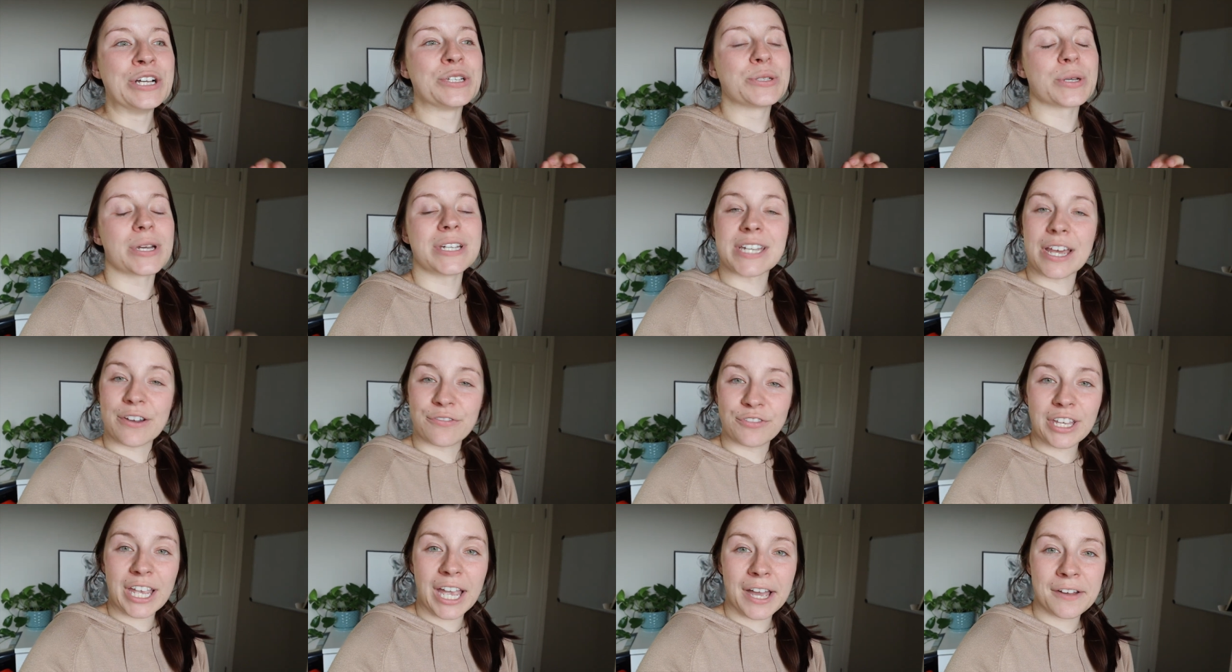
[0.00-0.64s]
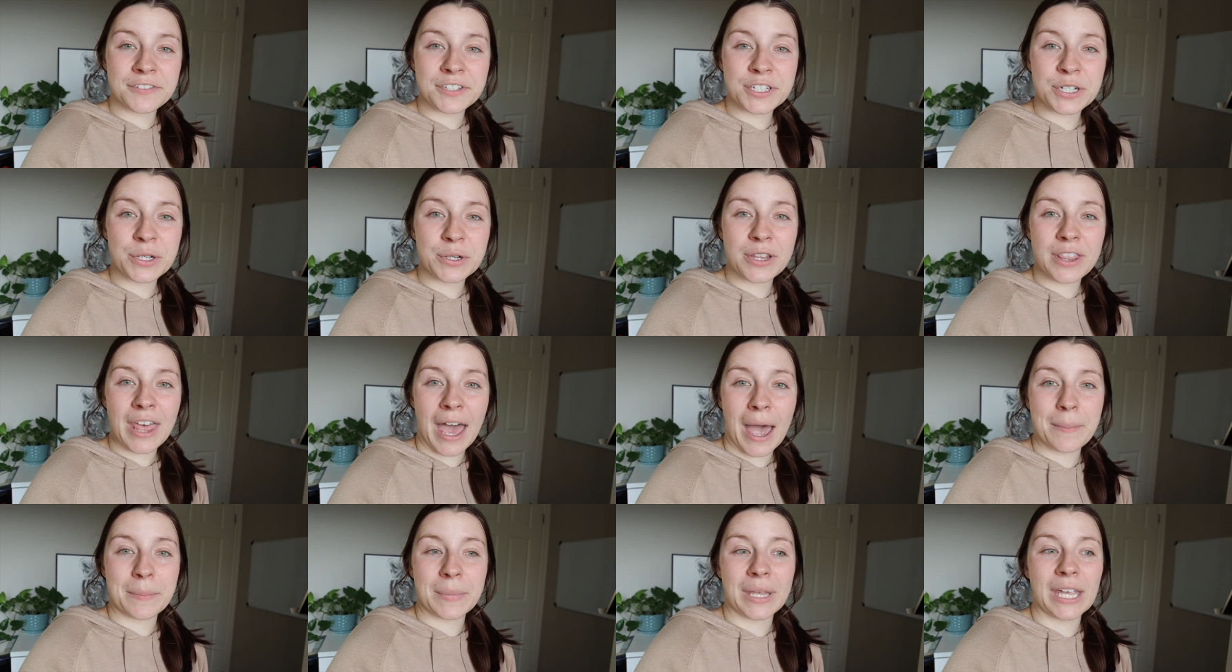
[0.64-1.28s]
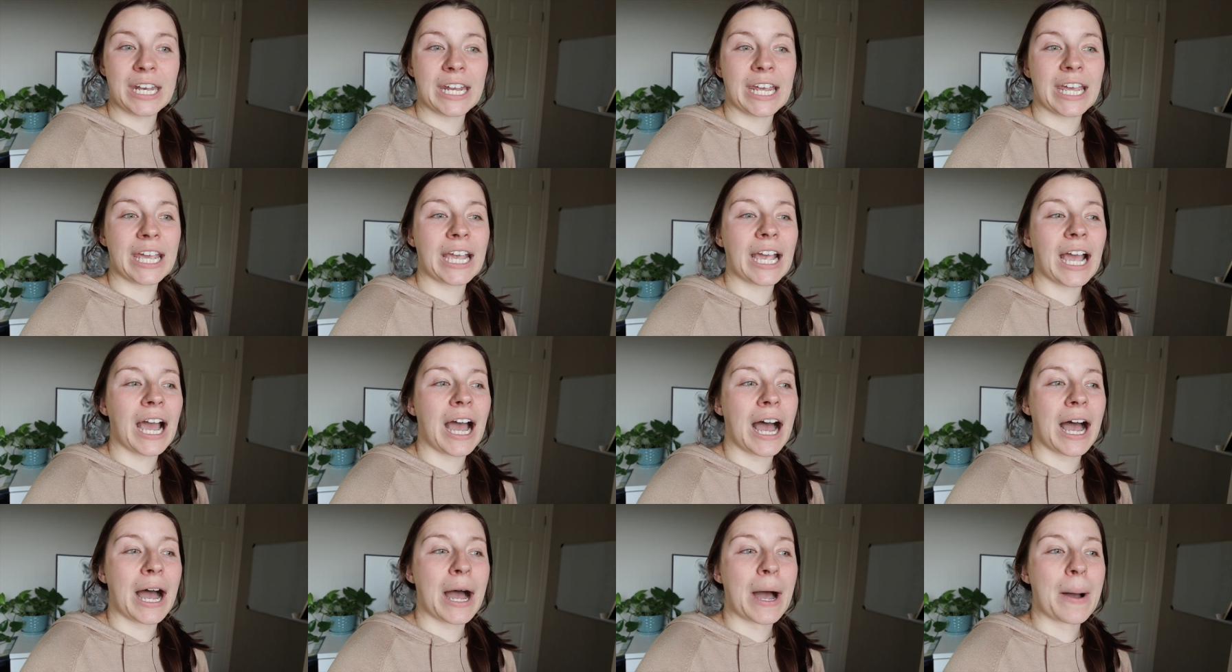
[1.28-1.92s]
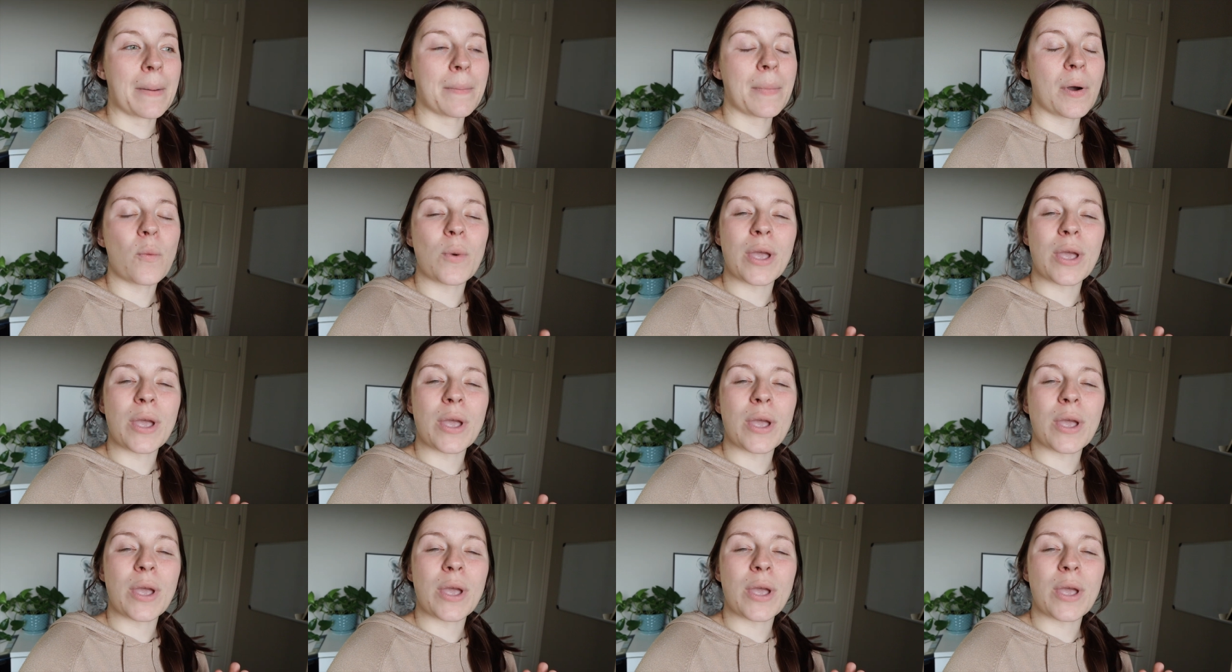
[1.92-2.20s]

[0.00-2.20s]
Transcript: So I definitely have to go to that meeting. Um,